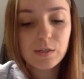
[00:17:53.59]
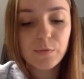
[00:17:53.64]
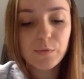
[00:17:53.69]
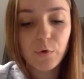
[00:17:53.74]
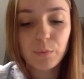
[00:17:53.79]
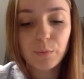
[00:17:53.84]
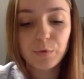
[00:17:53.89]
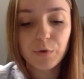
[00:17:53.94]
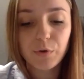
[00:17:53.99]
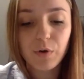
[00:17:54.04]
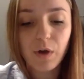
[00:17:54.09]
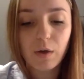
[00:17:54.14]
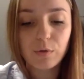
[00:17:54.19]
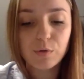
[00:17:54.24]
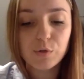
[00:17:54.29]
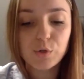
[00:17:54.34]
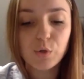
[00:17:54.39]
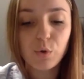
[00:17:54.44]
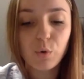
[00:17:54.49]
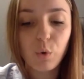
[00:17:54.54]
formed around
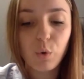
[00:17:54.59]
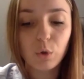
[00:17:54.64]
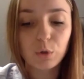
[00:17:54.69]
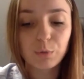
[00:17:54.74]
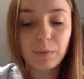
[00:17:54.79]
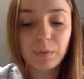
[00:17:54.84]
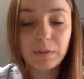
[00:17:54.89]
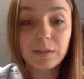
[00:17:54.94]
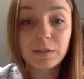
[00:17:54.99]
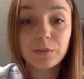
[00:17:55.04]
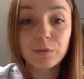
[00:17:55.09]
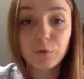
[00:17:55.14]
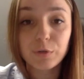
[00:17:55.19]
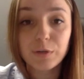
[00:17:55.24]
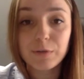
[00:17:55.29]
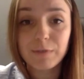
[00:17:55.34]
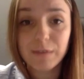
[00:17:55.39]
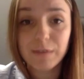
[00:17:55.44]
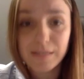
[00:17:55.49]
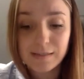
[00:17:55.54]
so-called
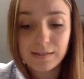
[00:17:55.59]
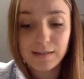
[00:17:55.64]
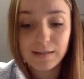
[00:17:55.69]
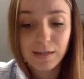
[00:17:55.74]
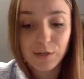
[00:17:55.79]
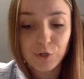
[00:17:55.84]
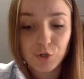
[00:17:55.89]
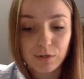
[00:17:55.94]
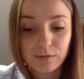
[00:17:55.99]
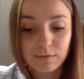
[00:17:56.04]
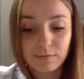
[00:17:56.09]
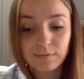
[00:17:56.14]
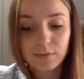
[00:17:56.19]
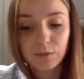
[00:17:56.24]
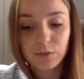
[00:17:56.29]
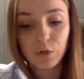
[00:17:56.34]
mandatory vaccination.